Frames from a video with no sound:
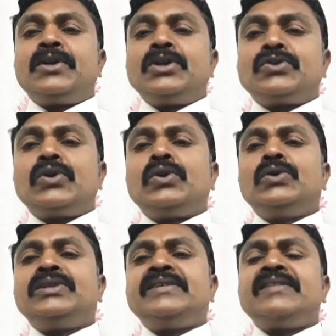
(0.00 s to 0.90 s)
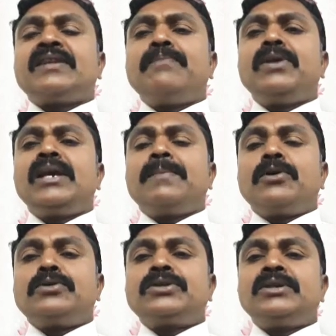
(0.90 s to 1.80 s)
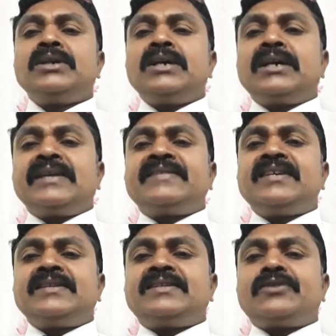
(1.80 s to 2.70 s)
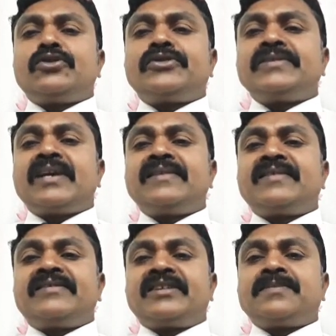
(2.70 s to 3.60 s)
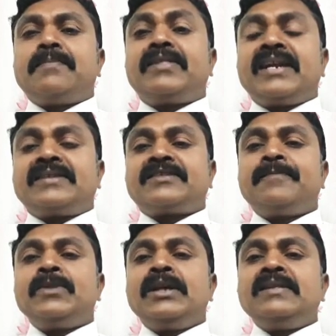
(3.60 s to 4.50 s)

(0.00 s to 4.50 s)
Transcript: So this is something about research, social science research methods.